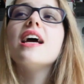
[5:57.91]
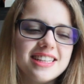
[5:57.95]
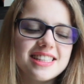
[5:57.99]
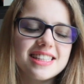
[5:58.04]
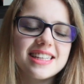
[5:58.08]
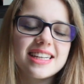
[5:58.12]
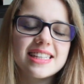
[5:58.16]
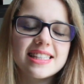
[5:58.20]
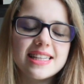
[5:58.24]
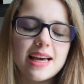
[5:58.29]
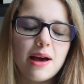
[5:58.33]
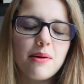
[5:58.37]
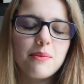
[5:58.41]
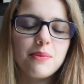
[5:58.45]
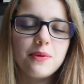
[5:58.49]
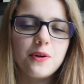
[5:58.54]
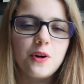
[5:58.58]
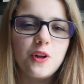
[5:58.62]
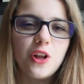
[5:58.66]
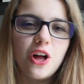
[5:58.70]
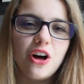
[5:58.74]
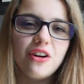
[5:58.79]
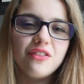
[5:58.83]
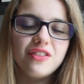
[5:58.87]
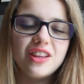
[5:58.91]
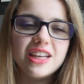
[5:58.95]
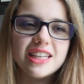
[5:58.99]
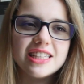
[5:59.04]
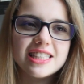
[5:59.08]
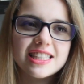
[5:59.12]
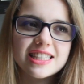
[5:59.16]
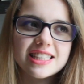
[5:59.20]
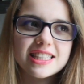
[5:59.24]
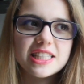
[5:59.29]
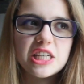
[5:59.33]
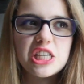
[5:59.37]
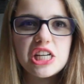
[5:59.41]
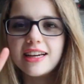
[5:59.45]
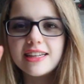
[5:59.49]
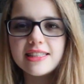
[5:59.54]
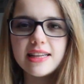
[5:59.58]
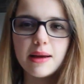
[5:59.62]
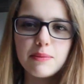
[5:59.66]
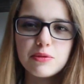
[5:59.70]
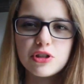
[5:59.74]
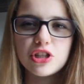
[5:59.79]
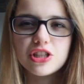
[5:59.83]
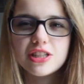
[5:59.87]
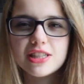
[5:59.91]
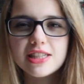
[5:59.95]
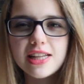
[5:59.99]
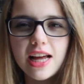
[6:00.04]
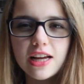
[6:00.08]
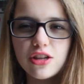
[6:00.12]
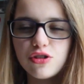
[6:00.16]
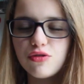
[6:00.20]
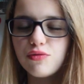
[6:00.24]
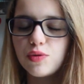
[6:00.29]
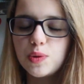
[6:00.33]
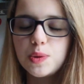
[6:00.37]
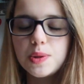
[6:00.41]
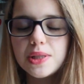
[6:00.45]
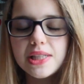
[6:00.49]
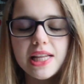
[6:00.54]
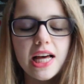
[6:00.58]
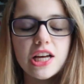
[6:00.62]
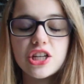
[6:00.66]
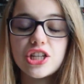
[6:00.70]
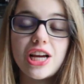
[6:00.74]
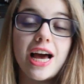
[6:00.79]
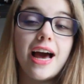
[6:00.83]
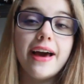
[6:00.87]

is an example of this exception slash rule slash